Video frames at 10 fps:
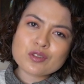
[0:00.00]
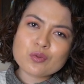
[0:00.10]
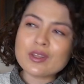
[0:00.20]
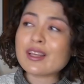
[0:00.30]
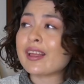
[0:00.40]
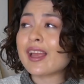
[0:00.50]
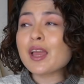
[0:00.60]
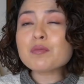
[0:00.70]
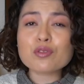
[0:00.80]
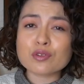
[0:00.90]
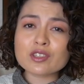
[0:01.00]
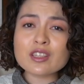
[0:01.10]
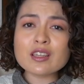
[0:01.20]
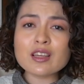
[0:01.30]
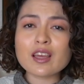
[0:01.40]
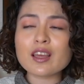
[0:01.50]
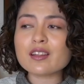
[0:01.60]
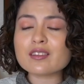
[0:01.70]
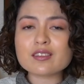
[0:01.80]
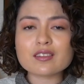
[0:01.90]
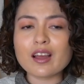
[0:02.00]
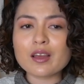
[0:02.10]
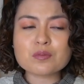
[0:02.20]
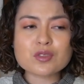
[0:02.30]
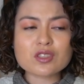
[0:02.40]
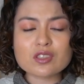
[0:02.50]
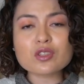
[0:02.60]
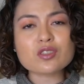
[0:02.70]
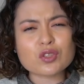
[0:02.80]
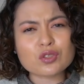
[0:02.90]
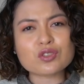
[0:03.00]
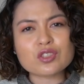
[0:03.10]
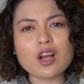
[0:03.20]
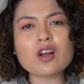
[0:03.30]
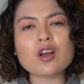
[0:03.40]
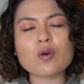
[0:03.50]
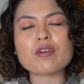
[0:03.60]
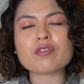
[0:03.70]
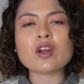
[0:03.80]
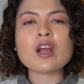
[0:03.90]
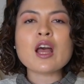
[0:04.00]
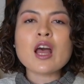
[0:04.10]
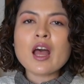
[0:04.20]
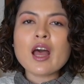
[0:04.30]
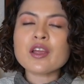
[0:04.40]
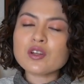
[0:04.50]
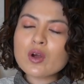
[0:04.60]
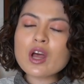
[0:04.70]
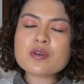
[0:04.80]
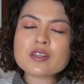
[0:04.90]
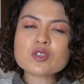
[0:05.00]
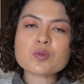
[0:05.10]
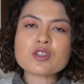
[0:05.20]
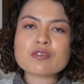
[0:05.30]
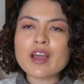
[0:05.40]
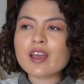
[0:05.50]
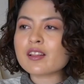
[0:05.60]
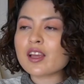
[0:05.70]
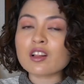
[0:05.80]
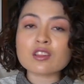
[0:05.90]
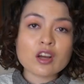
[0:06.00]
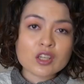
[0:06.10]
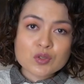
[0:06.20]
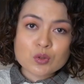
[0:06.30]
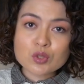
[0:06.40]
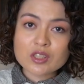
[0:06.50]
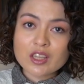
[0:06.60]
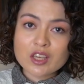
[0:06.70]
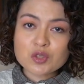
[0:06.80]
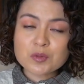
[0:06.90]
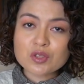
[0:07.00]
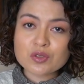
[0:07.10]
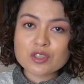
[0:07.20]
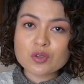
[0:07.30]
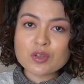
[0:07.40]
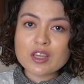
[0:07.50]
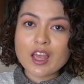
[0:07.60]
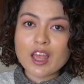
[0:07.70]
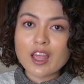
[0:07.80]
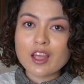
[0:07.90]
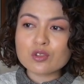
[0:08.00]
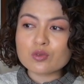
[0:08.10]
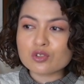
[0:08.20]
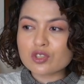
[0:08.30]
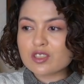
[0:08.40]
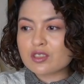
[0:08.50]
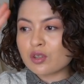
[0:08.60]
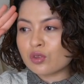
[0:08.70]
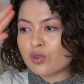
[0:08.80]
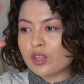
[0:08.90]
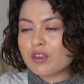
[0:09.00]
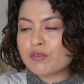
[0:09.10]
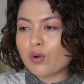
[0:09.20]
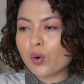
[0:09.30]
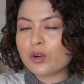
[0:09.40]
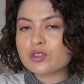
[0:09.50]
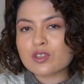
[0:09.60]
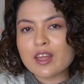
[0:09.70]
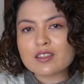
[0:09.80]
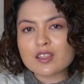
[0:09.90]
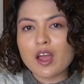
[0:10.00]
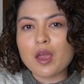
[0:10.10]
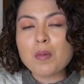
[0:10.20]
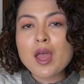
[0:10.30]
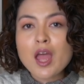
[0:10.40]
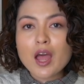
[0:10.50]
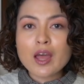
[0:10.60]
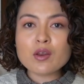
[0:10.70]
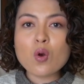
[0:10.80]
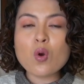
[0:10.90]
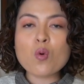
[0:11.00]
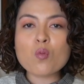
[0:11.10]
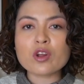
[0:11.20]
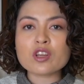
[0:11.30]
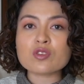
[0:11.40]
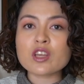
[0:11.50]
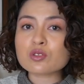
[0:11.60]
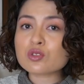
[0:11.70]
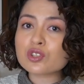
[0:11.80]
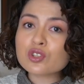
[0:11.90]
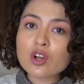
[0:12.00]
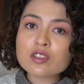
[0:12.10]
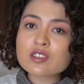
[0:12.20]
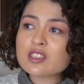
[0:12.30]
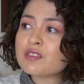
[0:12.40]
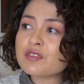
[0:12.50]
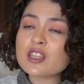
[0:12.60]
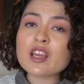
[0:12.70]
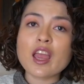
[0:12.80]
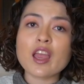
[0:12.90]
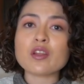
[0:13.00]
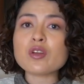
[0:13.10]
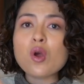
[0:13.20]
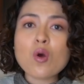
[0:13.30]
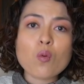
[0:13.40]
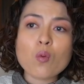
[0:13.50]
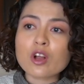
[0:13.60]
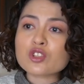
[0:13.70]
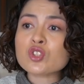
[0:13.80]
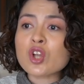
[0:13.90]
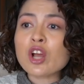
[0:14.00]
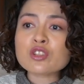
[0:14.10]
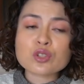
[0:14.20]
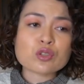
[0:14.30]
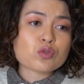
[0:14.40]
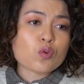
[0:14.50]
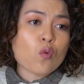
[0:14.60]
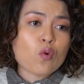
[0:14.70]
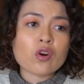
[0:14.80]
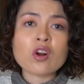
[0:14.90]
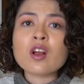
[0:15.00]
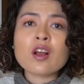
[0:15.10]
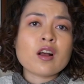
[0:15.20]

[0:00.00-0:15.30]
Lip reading: of the week. Like, I'm 30 and I'm still considered young. However, I know how it is when you've had like a lot of social engagements during the week and you're just looking forward to that time at home wherein you get to turn on TV and watch Hunters or